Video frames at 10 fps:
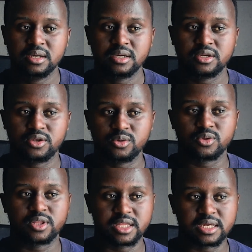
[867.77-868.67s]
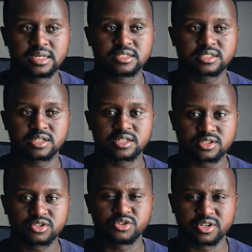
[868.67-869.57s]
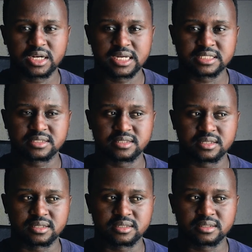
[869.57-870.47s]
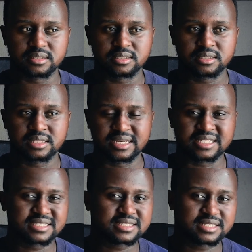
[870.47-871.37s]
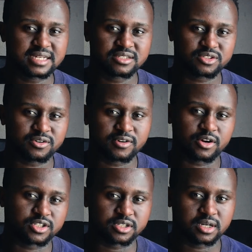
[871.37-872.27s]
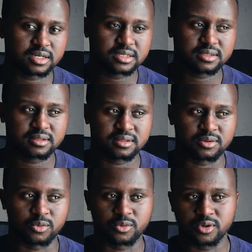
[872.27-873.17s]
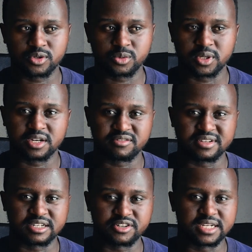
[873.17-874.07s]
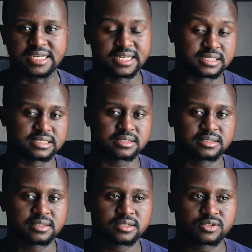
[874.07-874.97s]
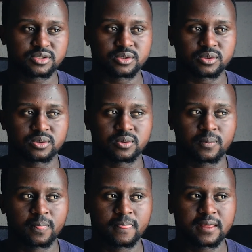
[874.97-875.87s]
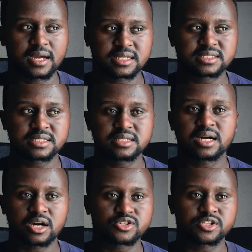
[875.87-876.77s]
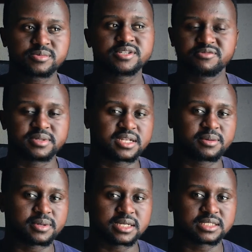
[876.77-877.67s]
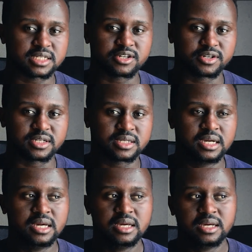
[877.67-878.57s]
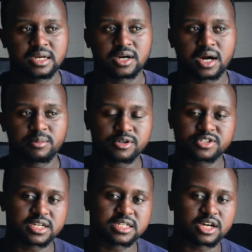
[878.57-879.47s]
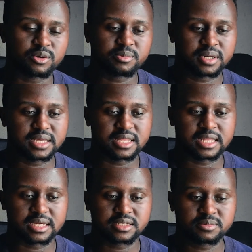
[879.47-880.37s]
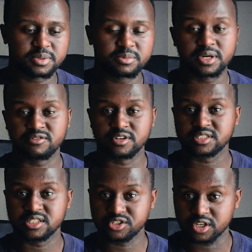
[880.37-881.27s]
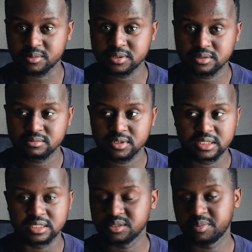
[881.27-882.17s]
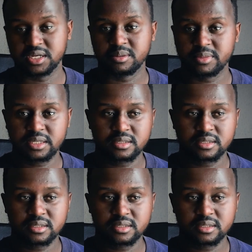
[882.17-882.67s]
you then start to realize the extent of how dark the world we live in really is. So yeah, I'd say our jobs have been keeping us ignorant. Now, I'm not trying to downplay that people have lost their jobs in this pandemic.